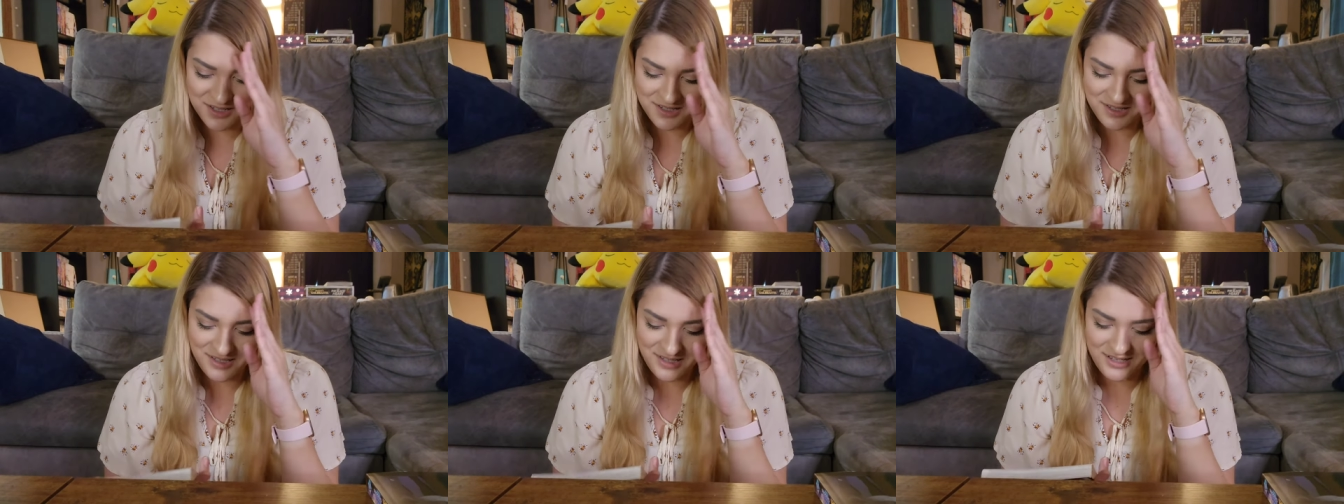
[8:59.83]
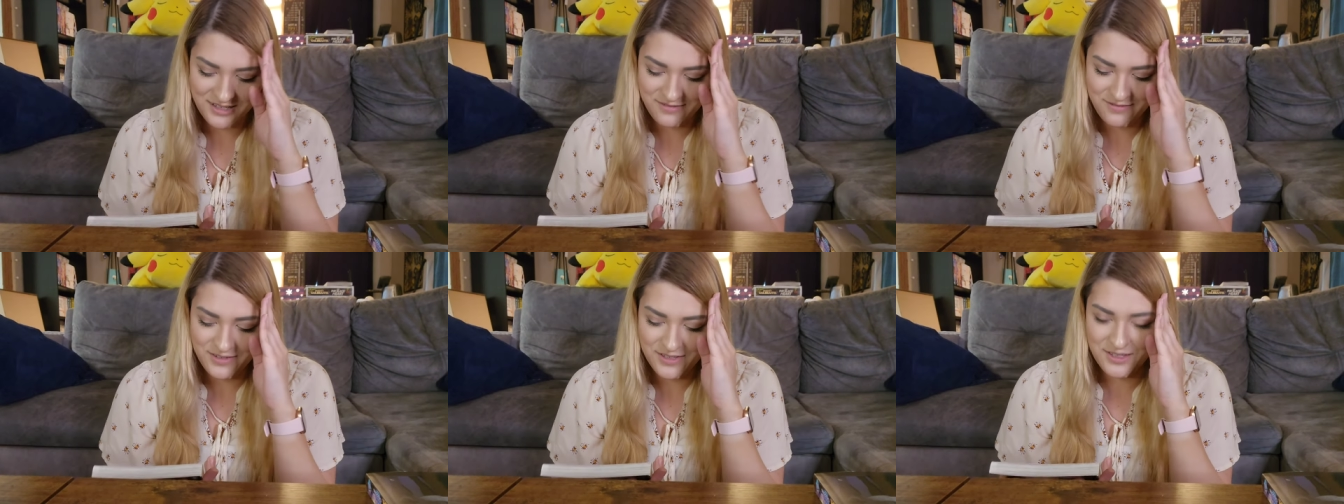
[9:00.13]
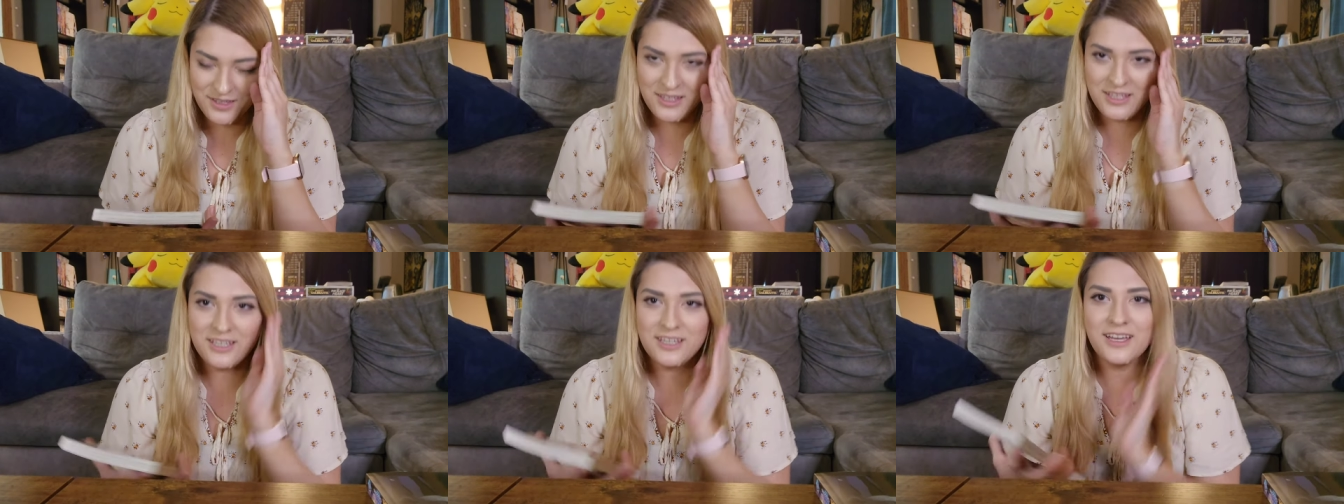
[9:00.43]
feel
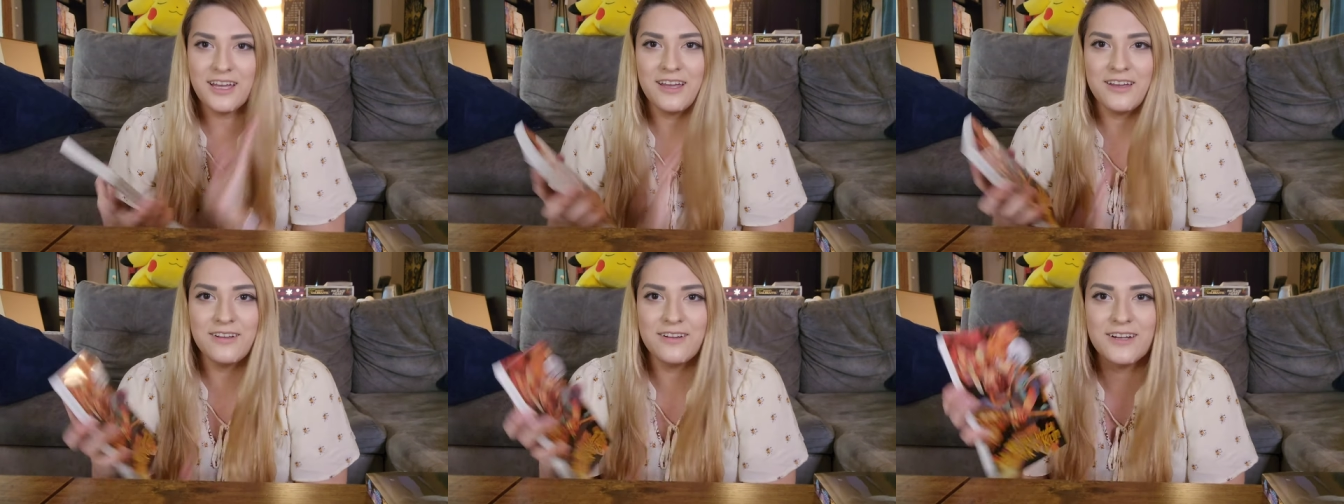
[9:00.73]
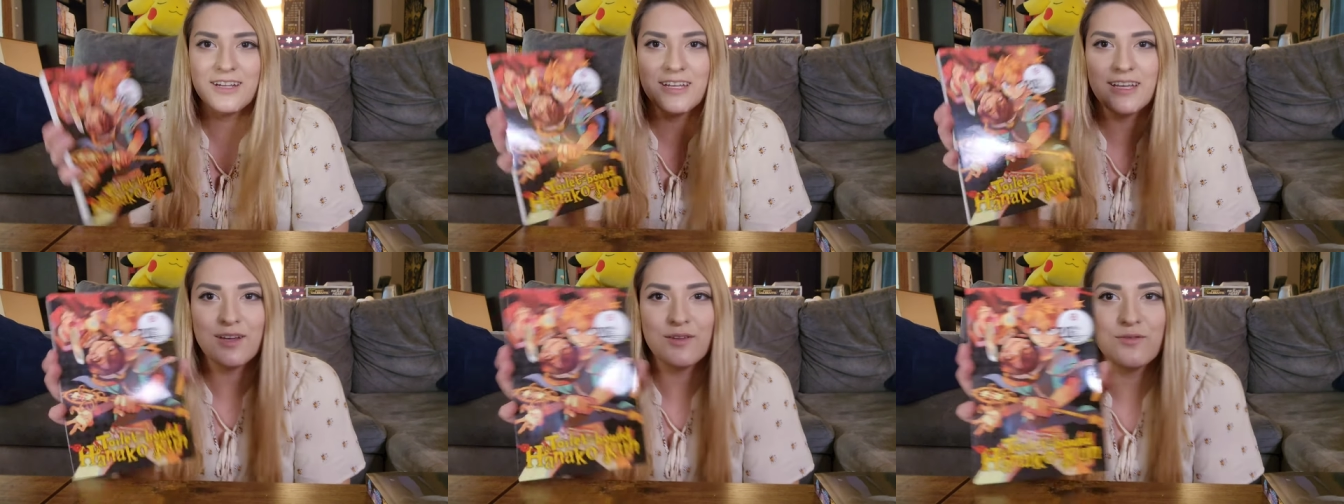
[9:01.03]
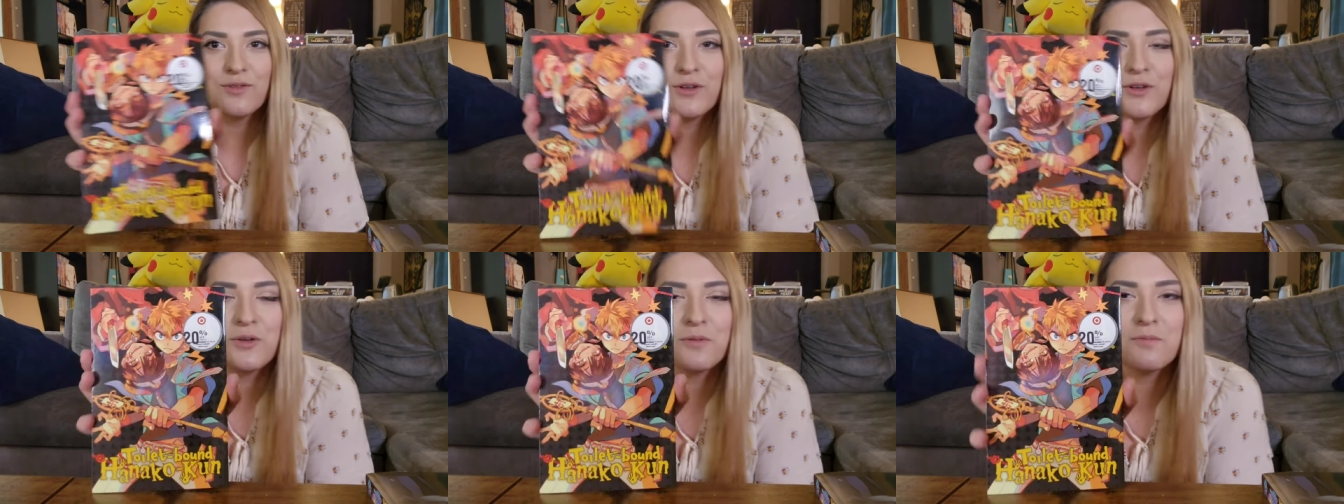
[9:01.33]
like I already have
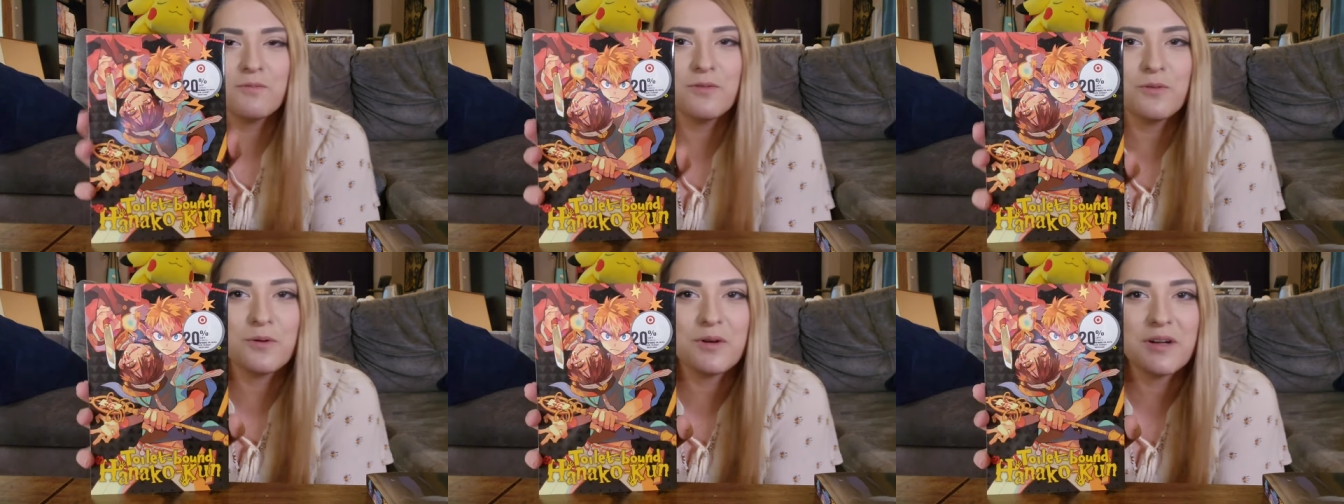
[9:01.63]
Volume 4. I'm